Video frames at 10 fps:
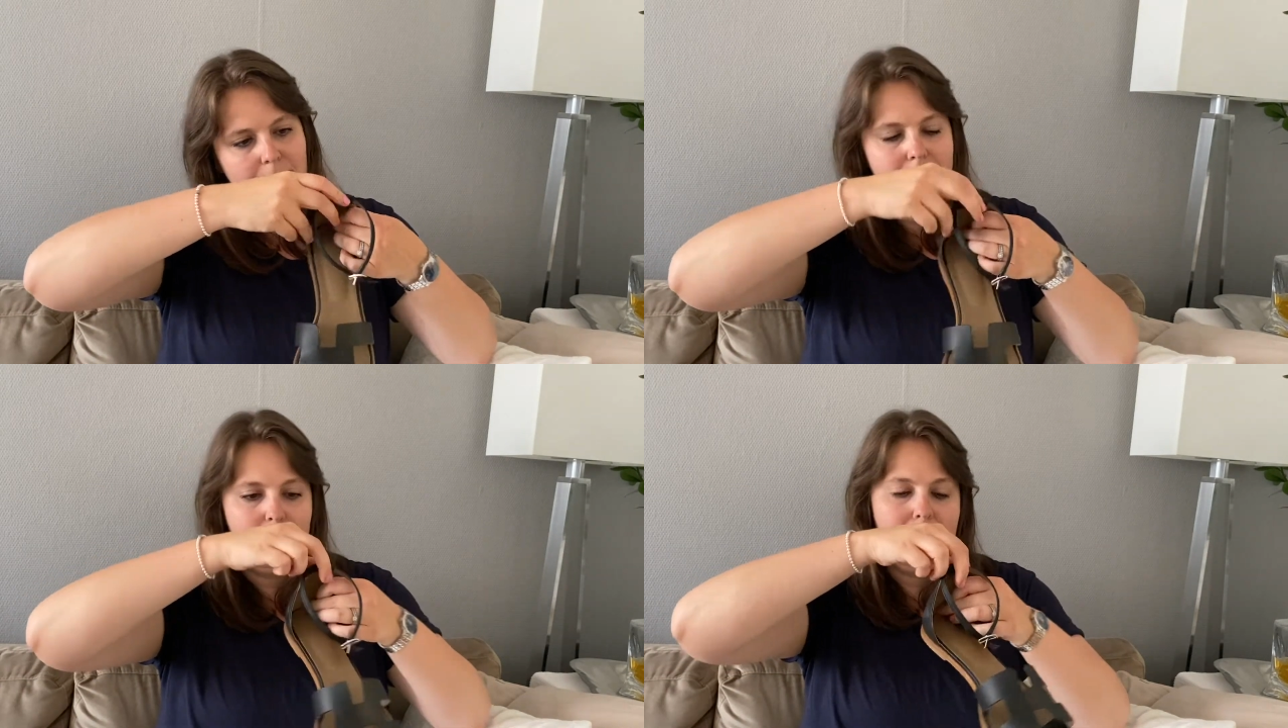
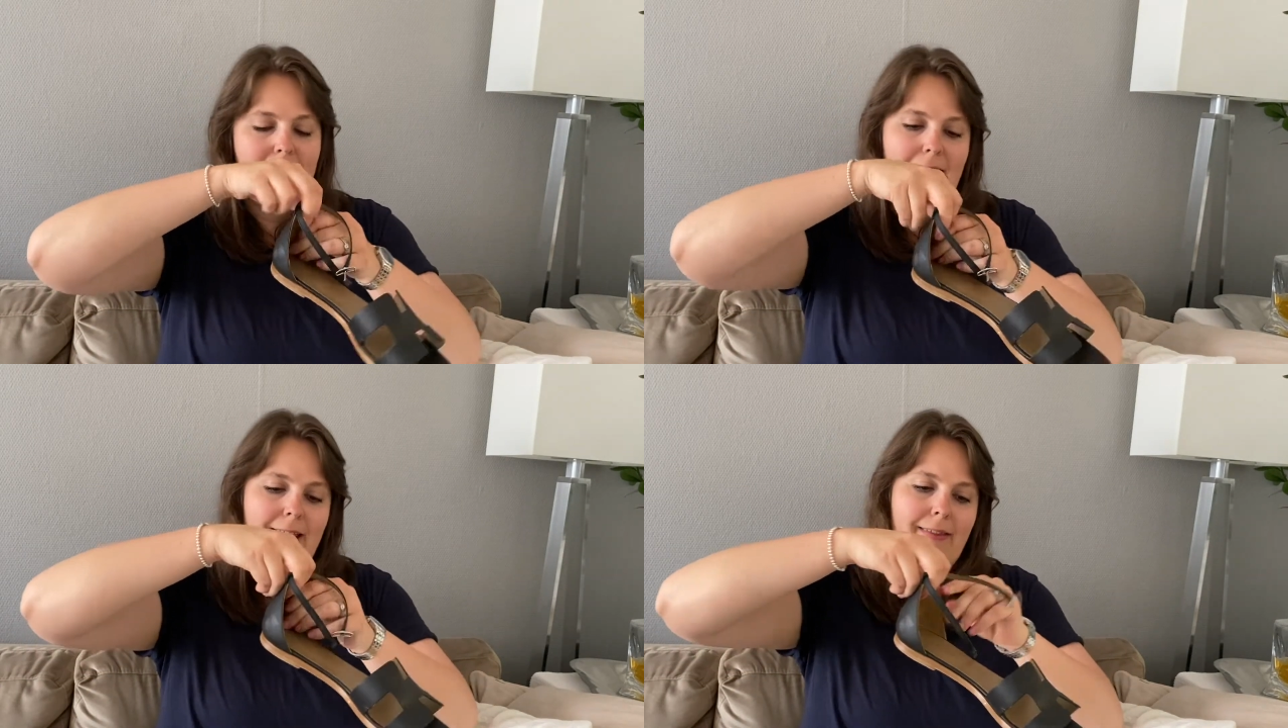with
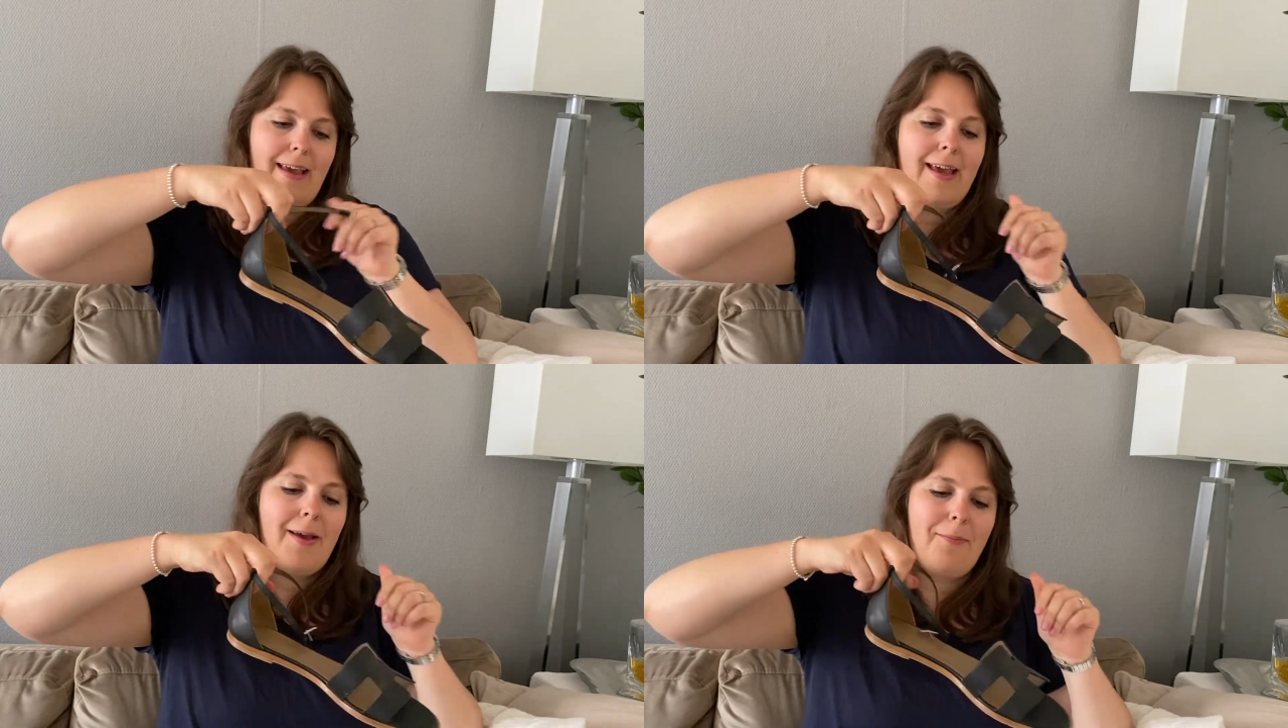
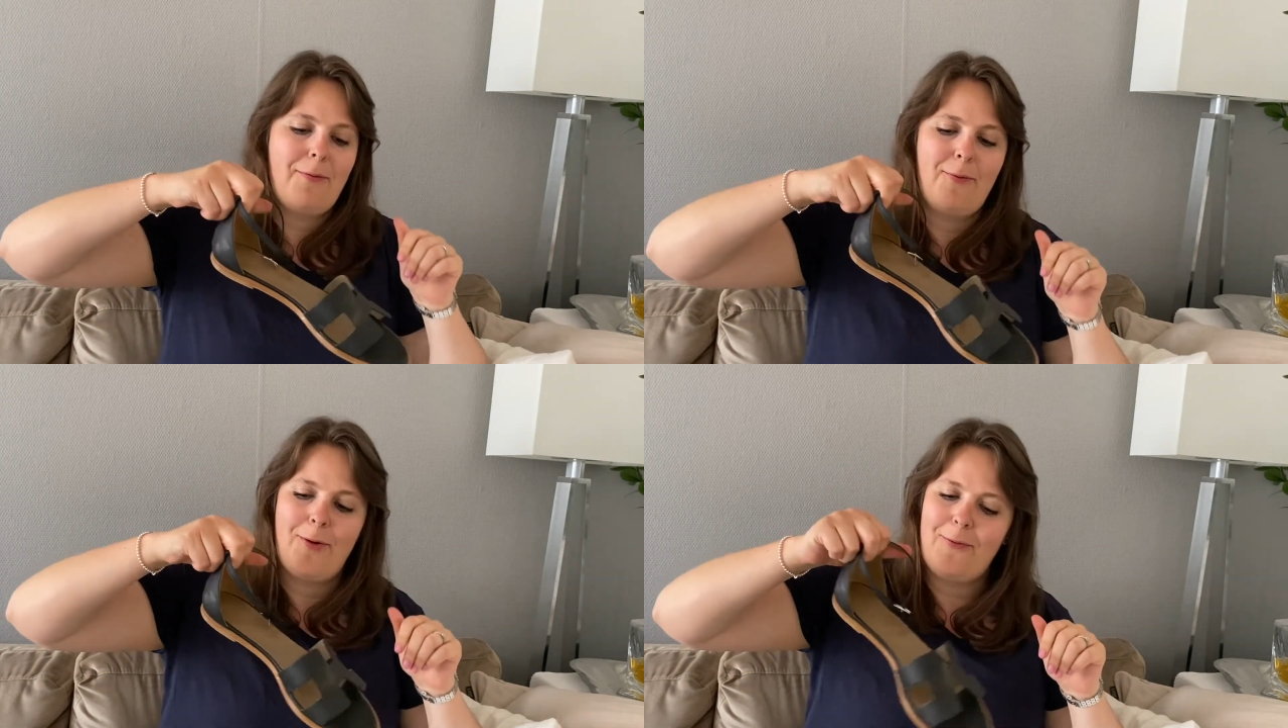anything
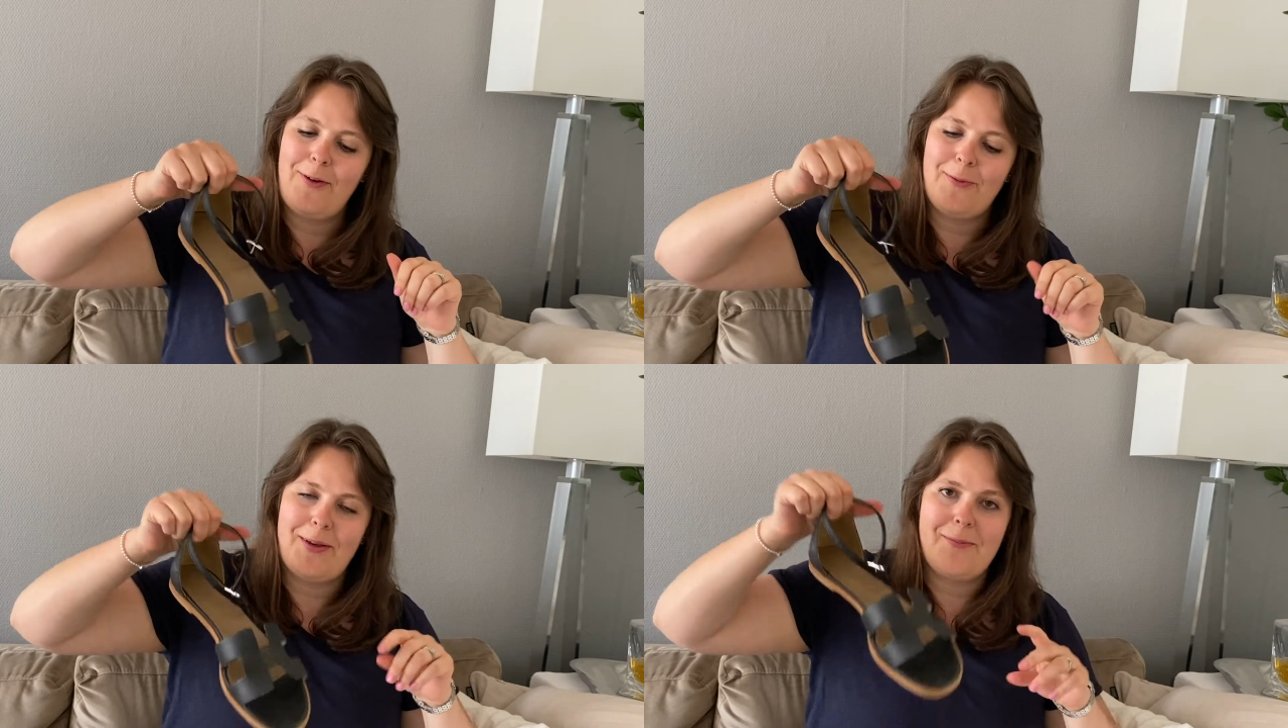before
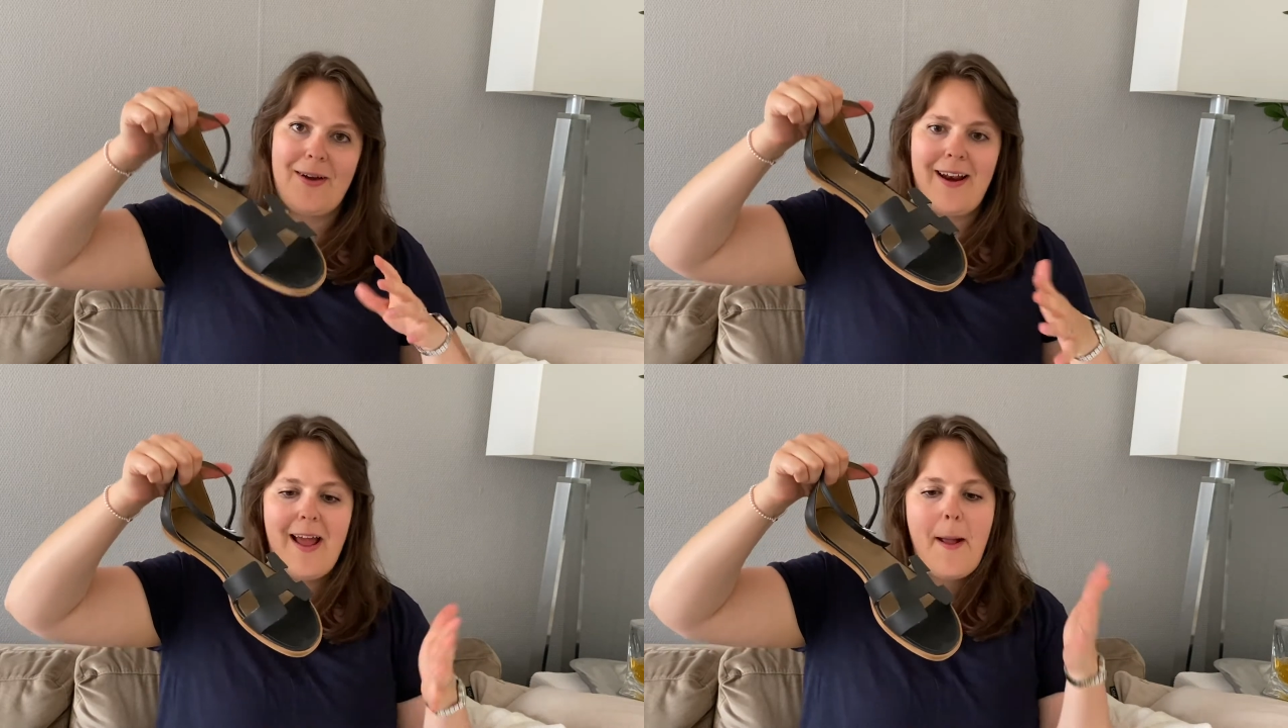filming,
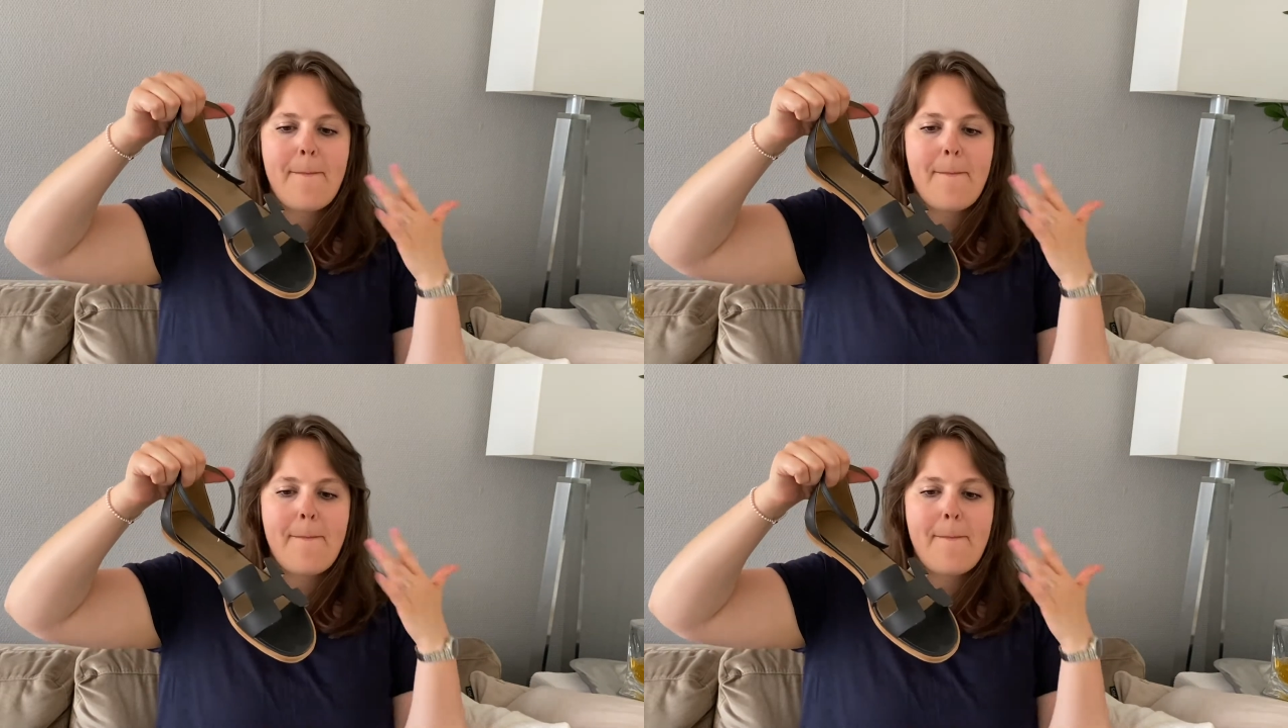but